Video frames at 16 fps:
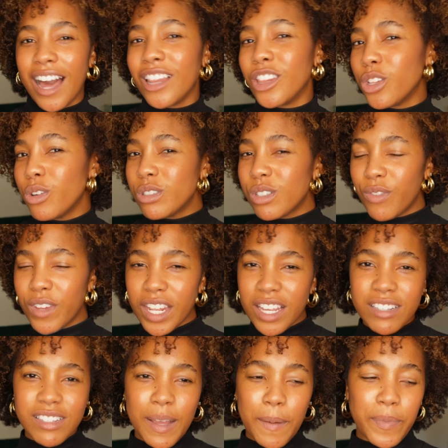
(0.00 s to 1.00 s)
a loose fitting
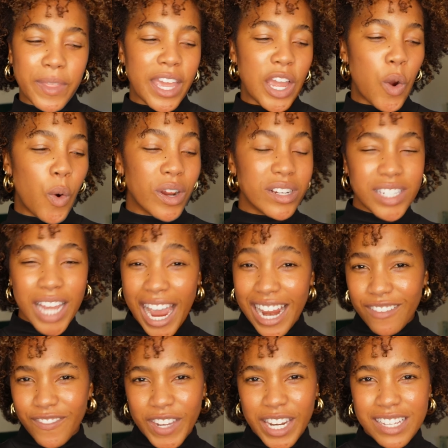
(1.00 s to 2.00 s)
something or a
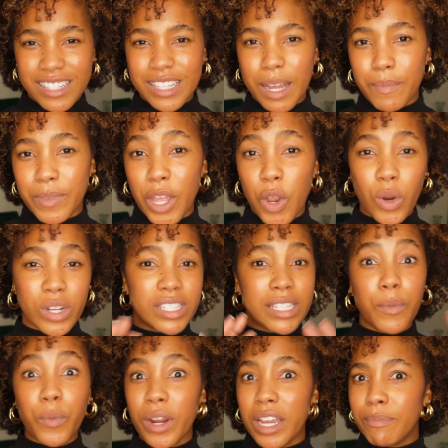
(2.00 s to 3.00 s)
tight fitting something or
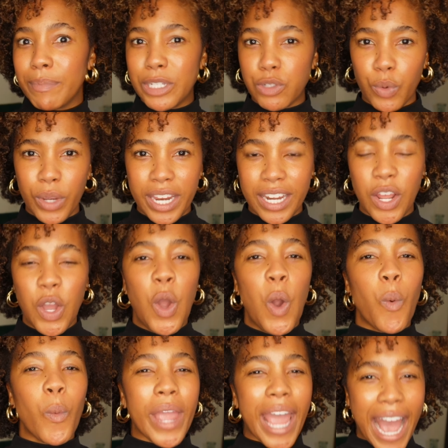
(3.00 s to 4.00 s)
somewhere in between,
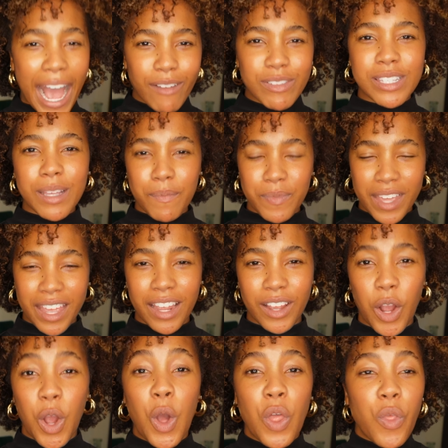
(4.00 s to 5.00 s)
we have something
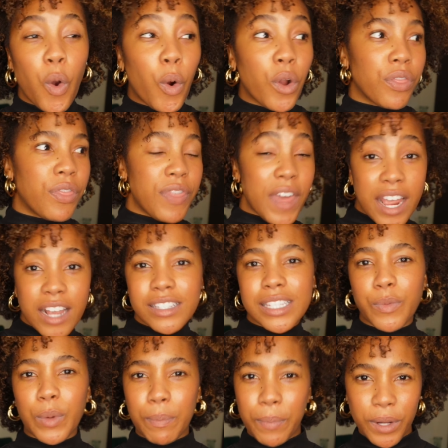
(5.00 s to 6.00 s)
or things
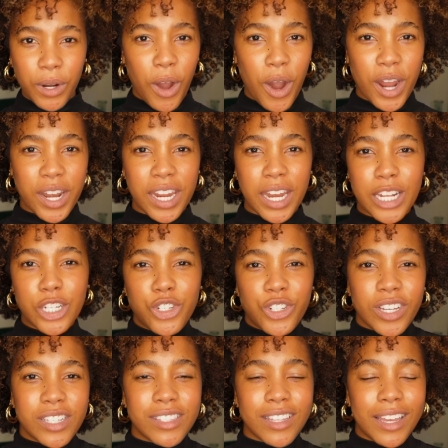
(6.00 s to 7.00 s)
that we put on and it's
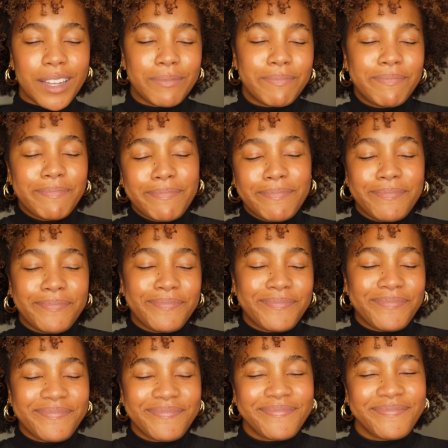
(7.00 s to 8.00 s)
just like,
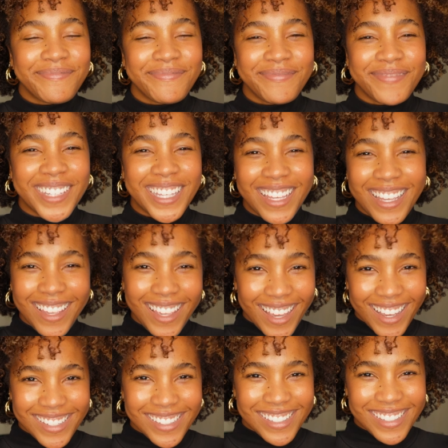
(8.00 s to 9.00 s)

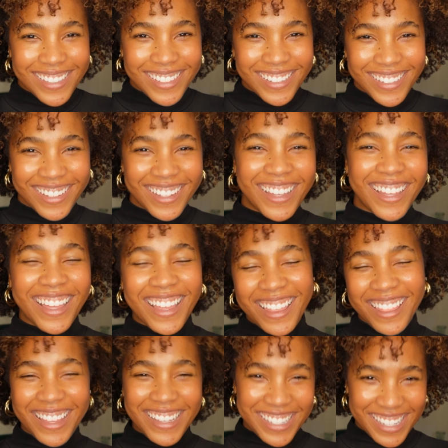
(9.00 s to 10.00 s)
yes,
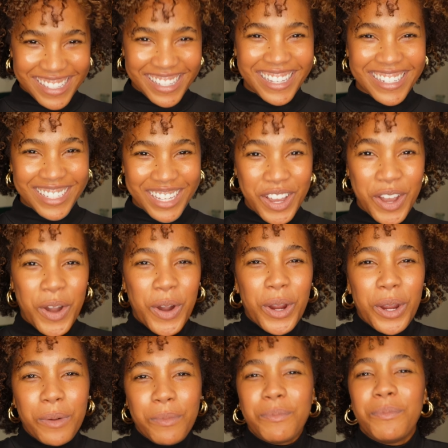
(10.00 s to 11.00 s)
this is it.
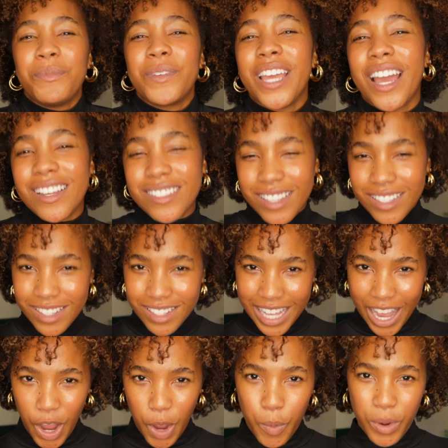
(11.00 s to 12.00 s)
Or yes, this is
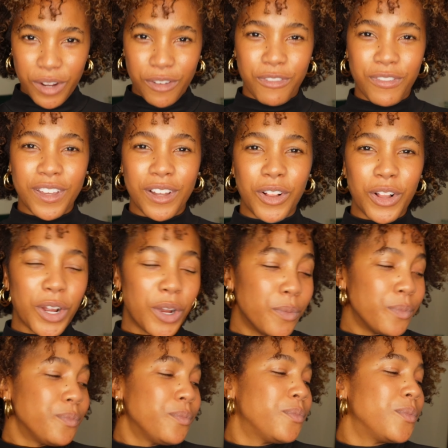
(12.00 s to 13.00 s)
how I want to feel. Or
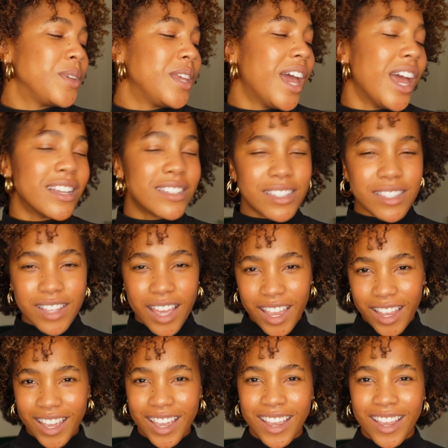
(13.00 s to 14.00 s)
yes,
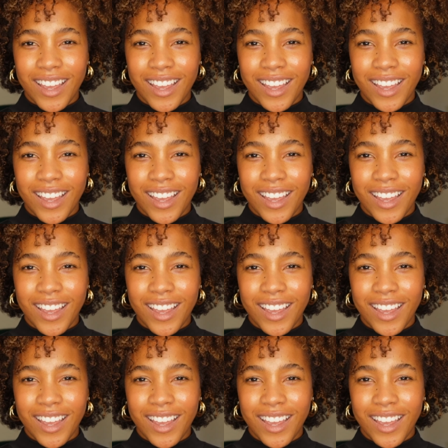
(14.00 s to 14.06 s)
like,